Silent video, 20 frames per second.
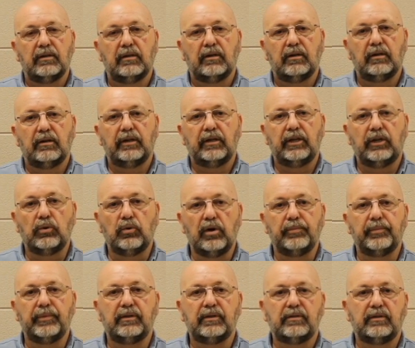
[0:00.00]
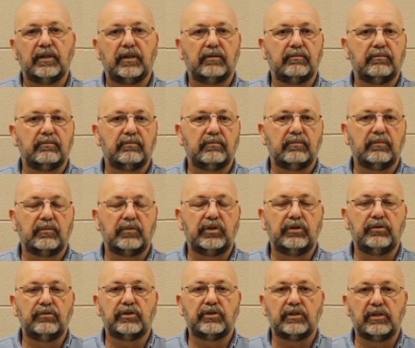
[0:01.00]
equipment can
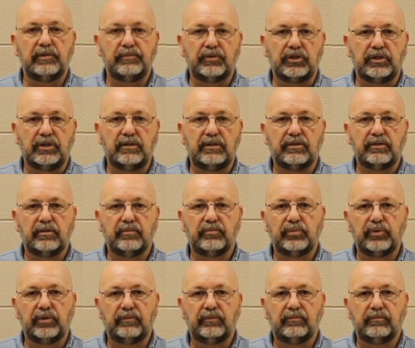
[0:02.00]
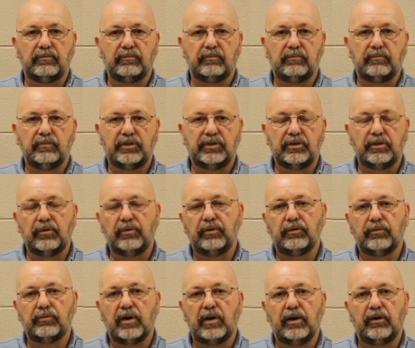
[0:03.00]
use slip sheets and put
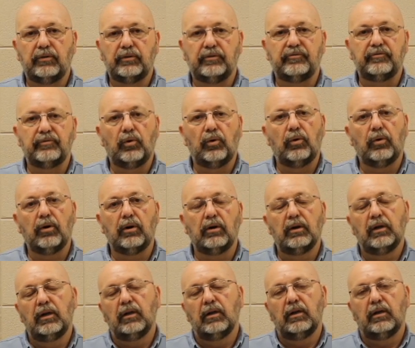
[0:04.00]
material right on the floor,